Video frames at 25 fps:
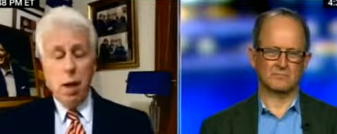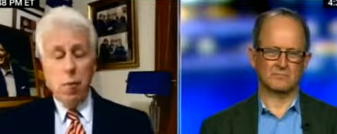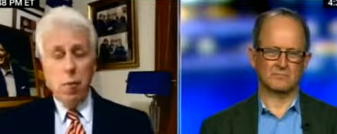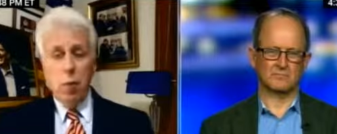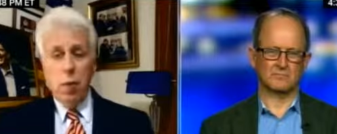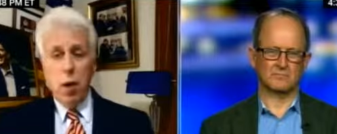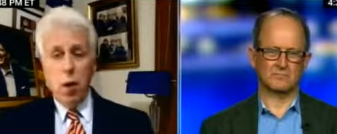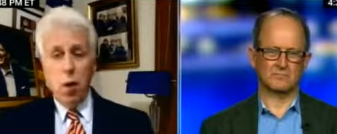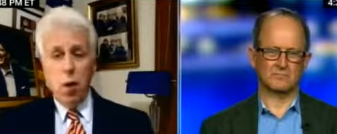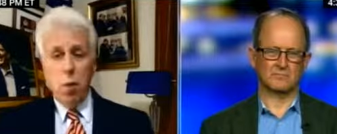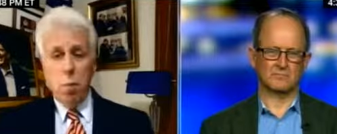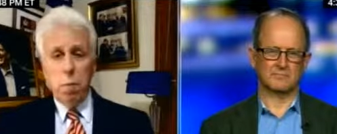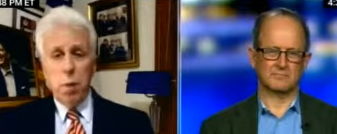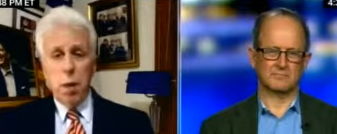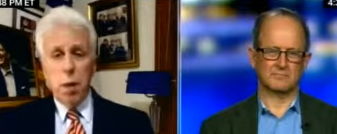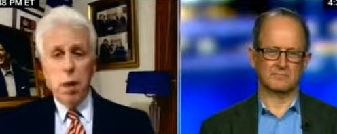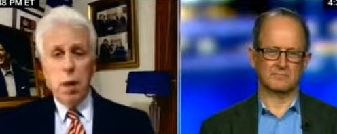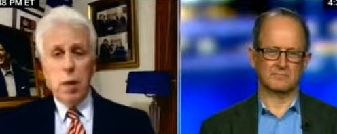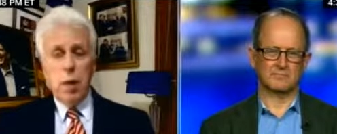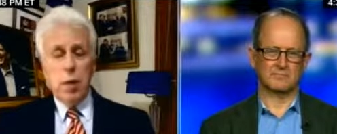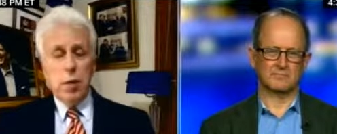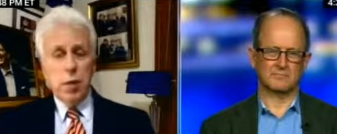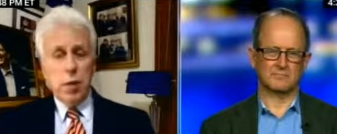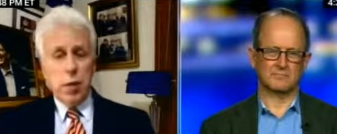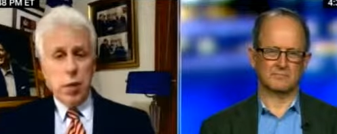Speaker 1: I would hope
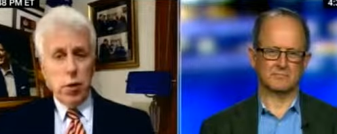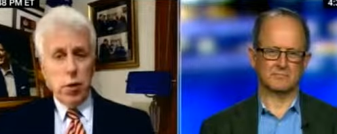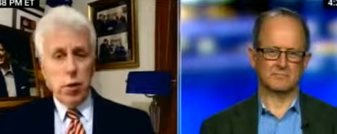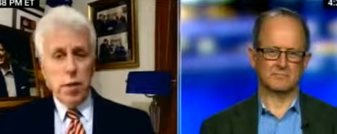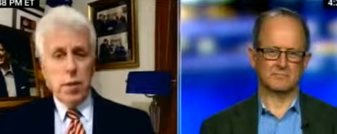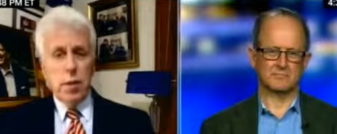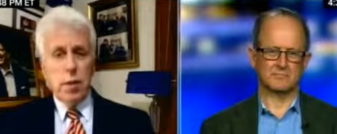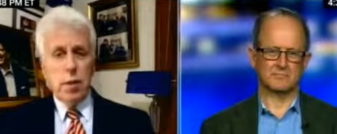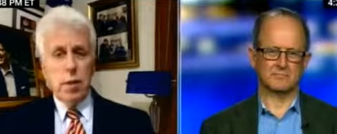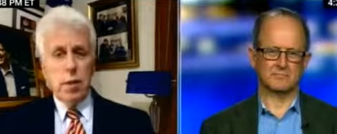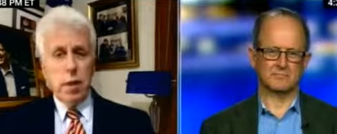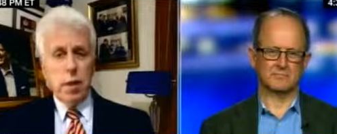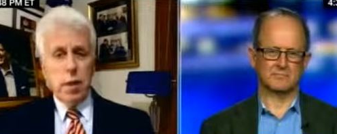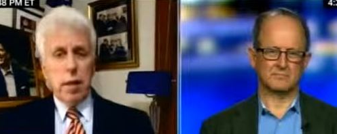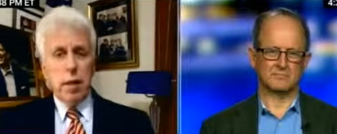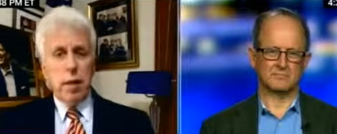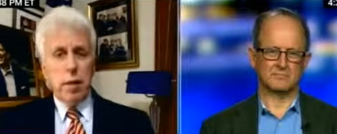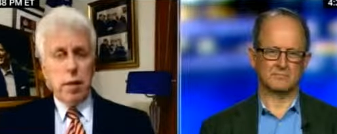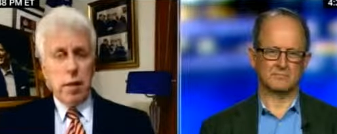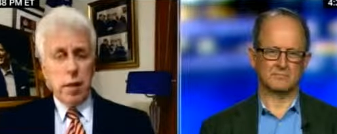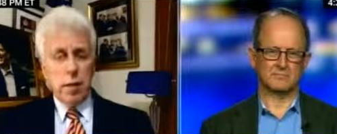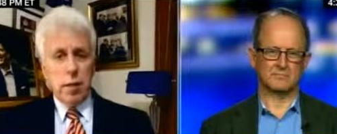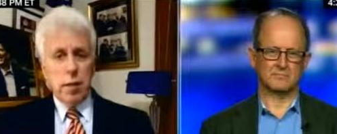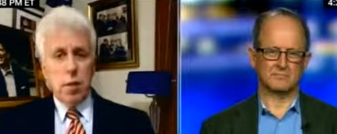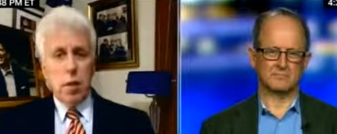seriously that he
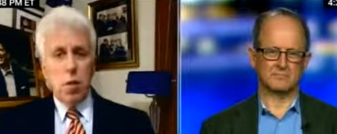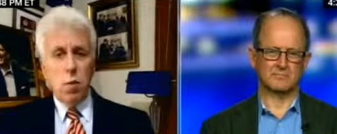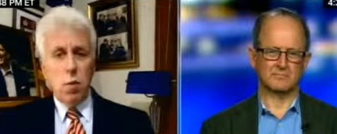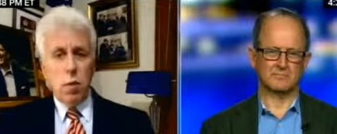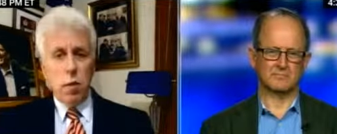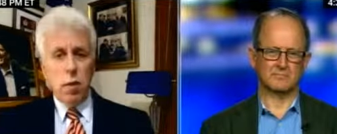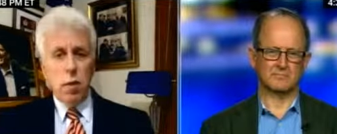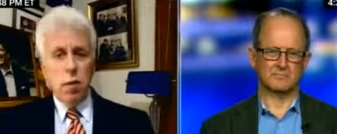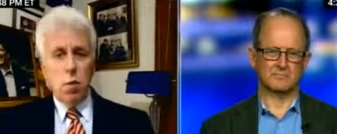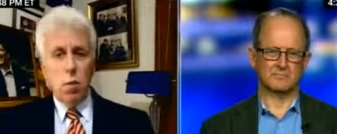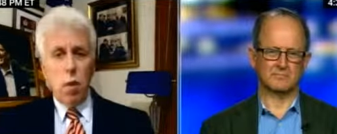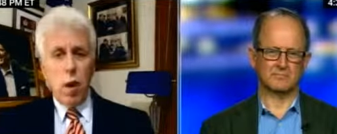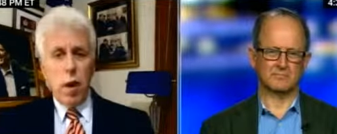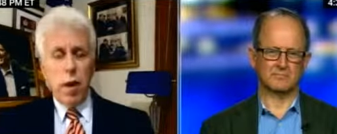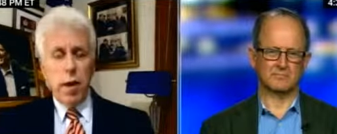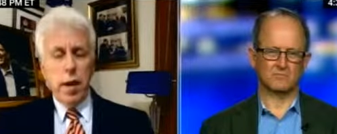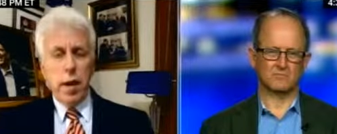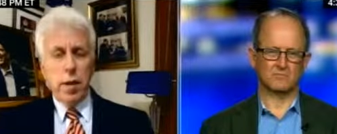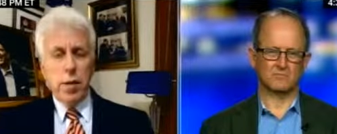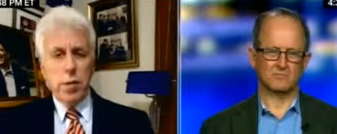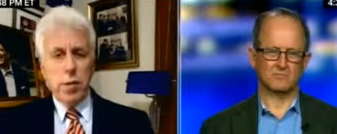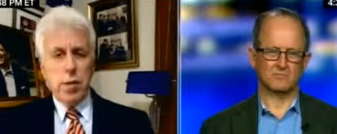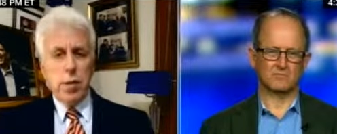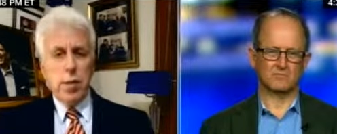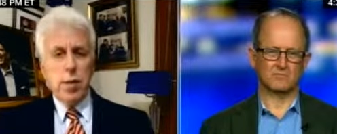does go into the White
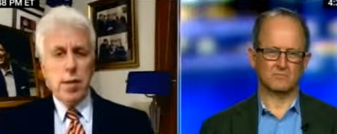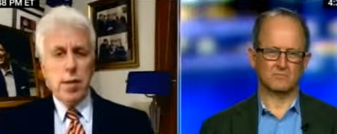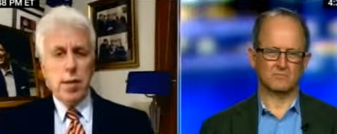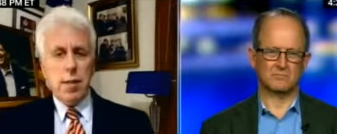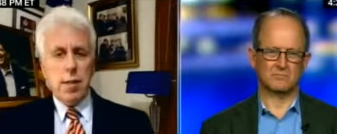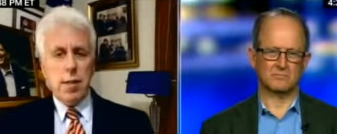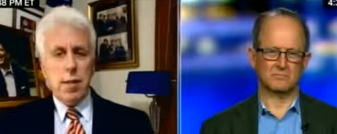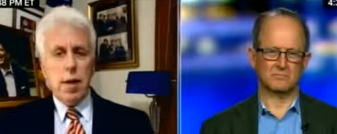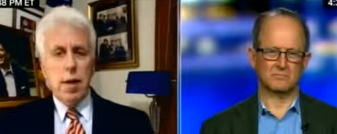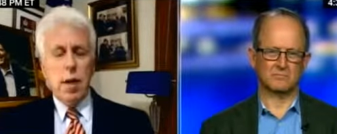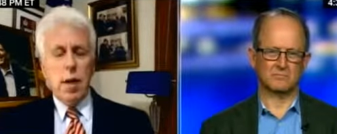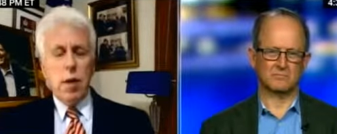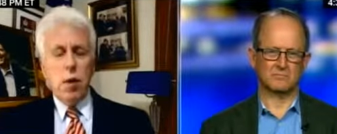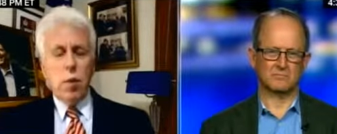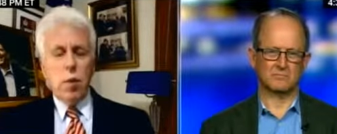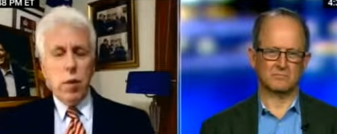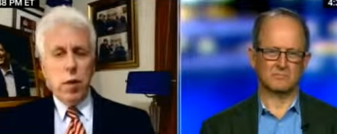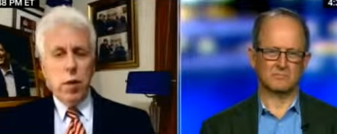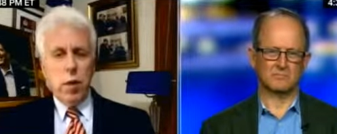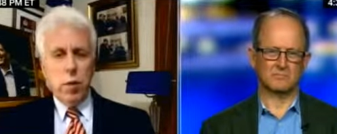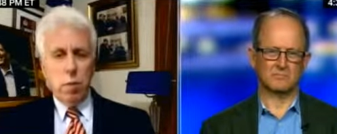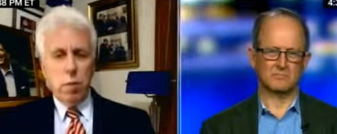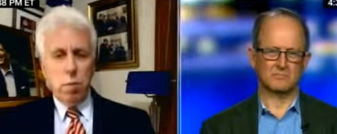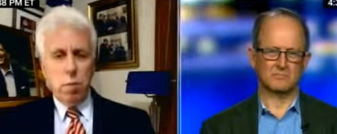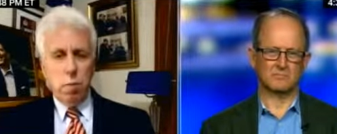House because that's
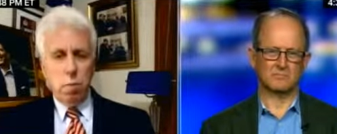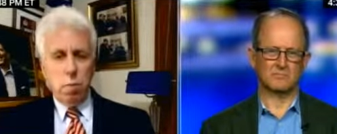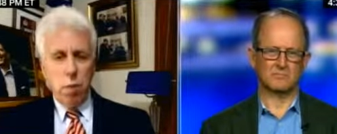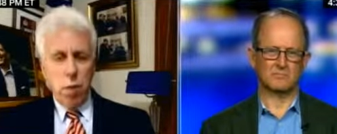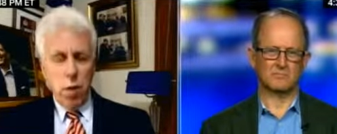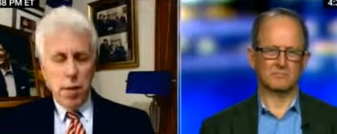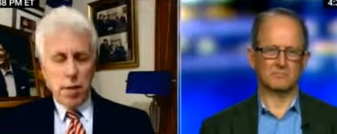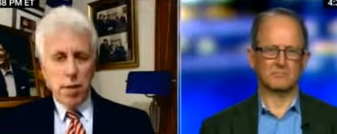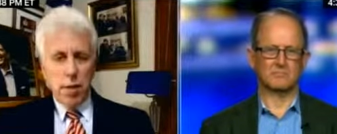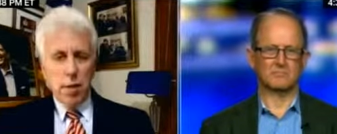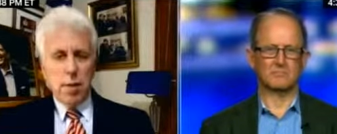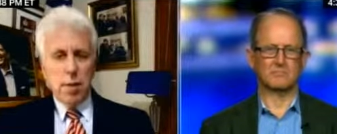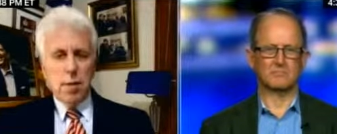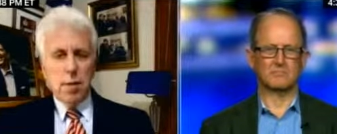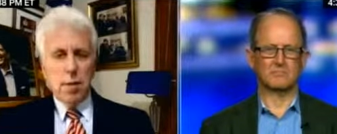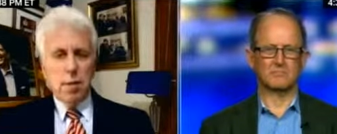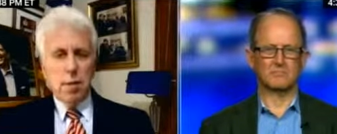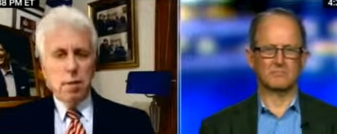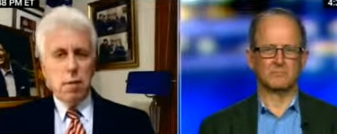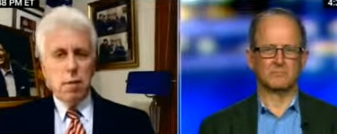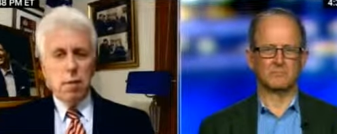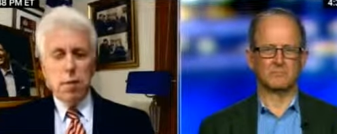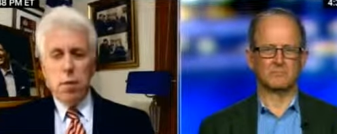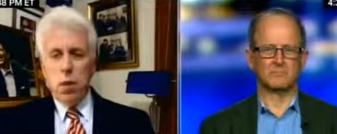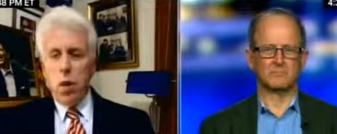when
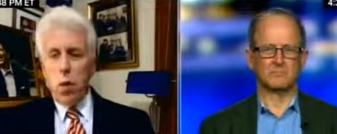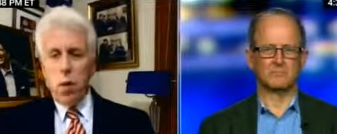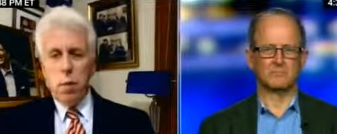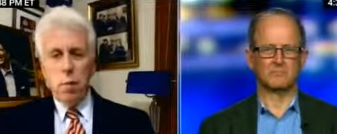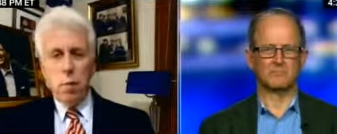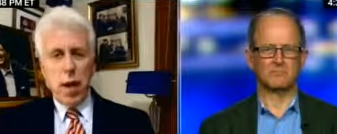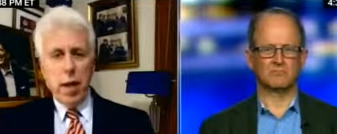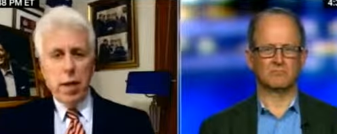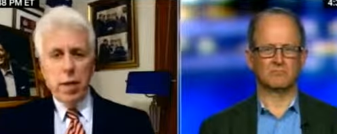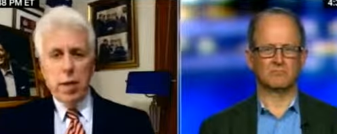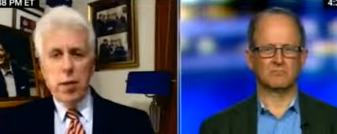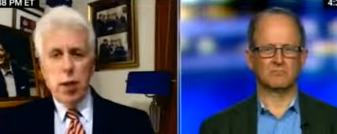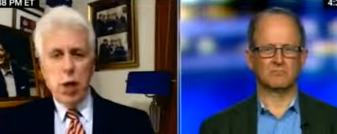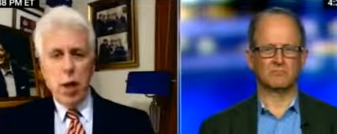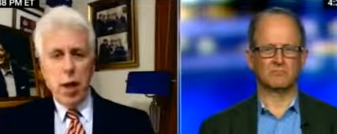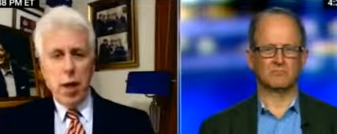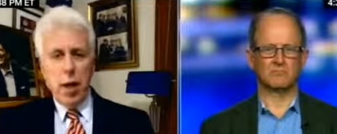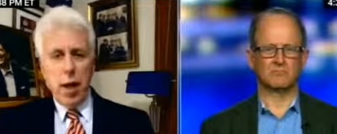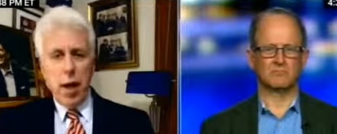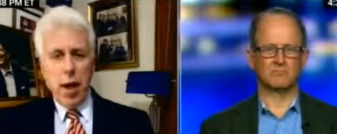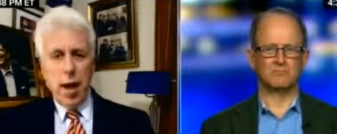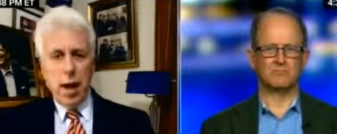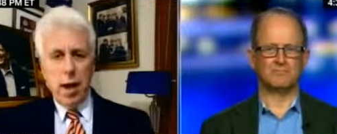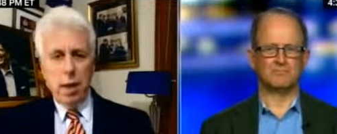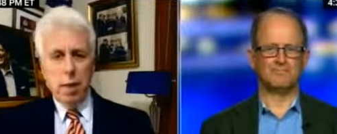presidents going back to
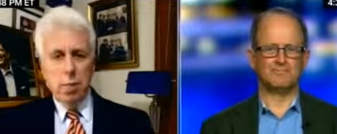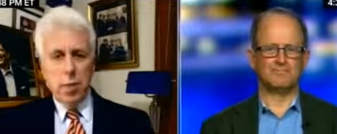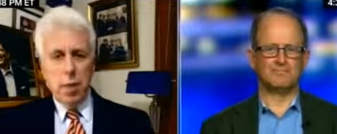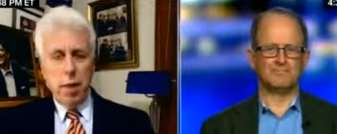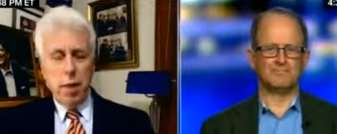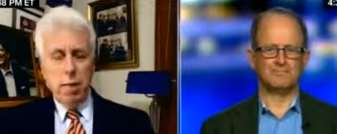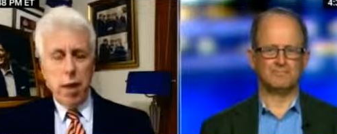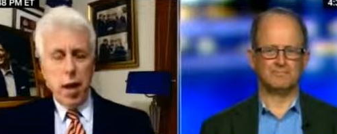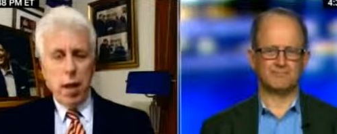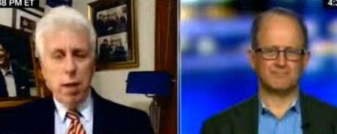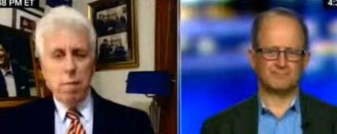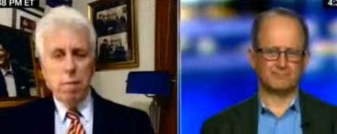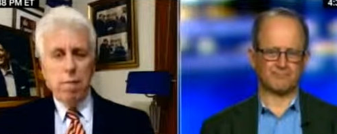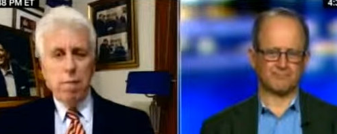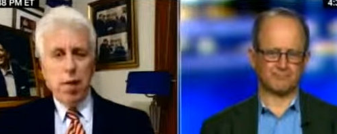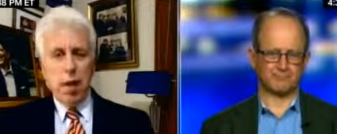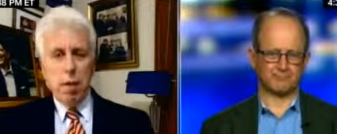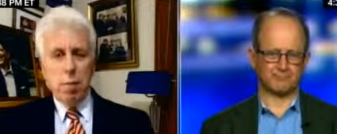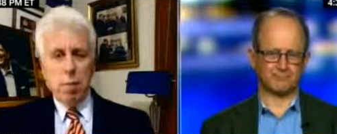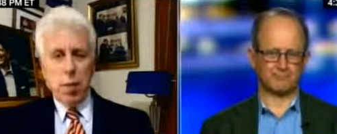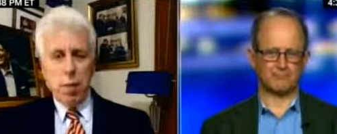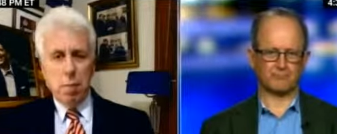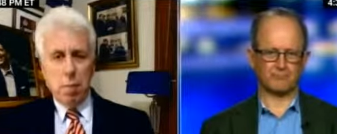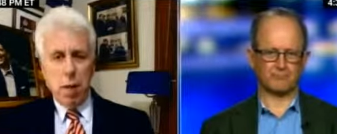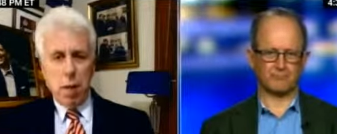John Adams have had
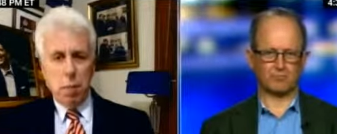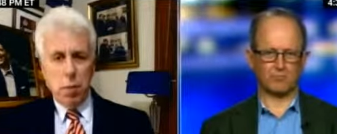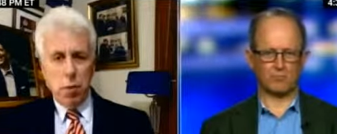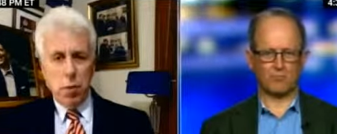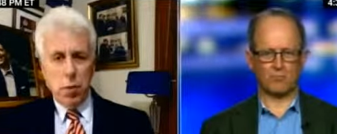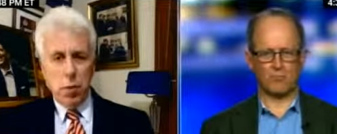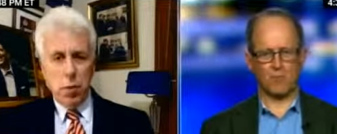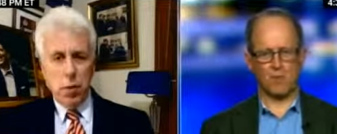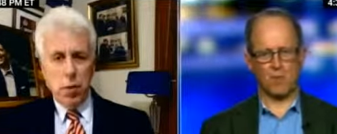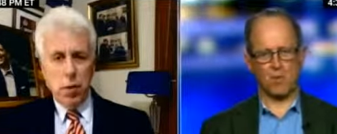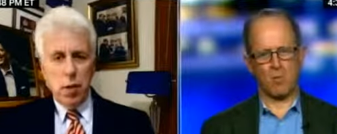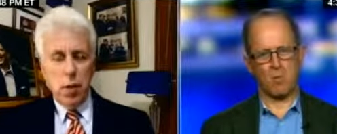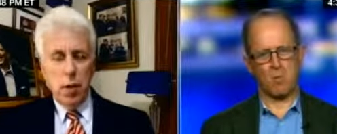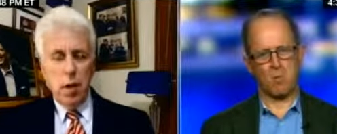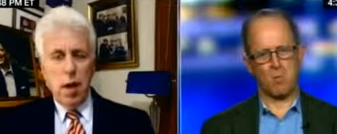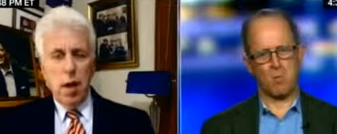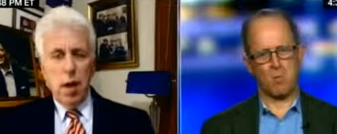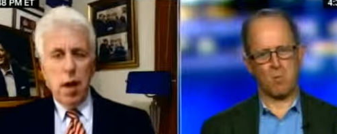family members